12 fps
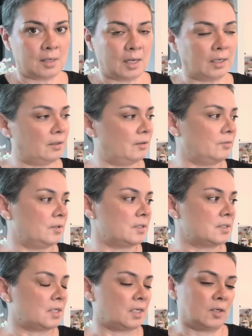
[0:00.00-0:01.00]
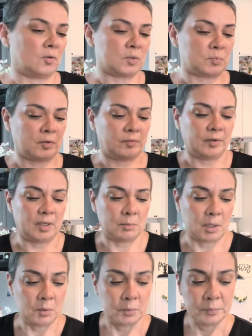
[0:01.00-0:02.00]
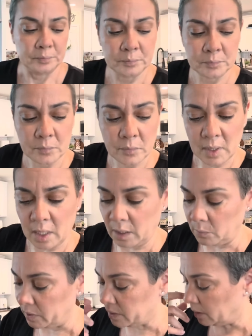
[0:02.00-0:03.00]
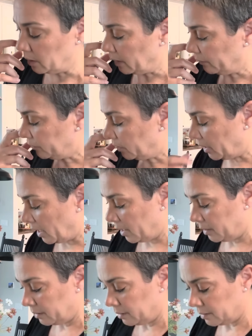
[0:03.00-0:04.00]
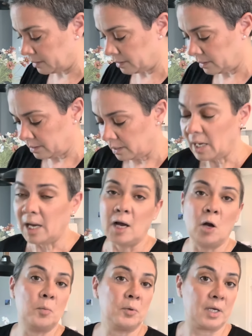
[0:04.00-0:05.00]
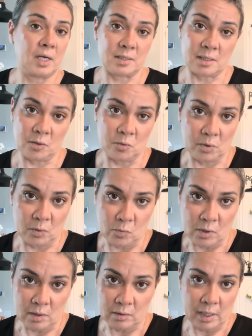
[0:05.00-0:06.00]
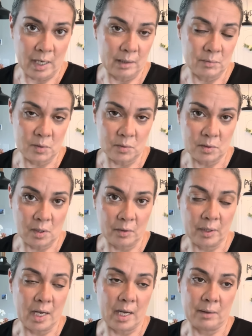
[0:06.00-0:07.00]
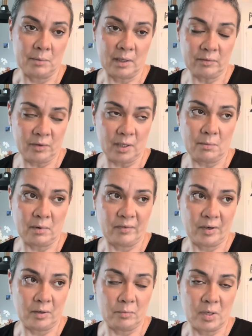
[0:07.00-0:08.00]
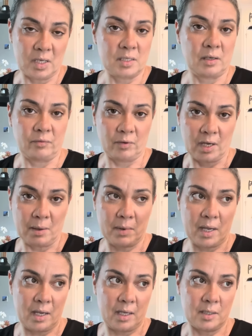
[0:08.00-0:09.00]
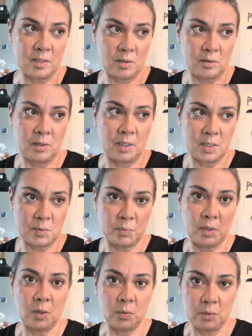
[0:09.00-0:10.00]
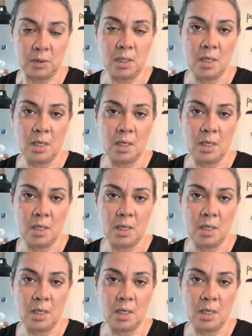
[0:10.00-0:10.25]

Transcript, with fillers: I love this and it goes perfect in my home. Anyways, and then after that, I hope you guys are doing well. I am so sorry. I am not feeling my very best. I feel like my head is going to explode.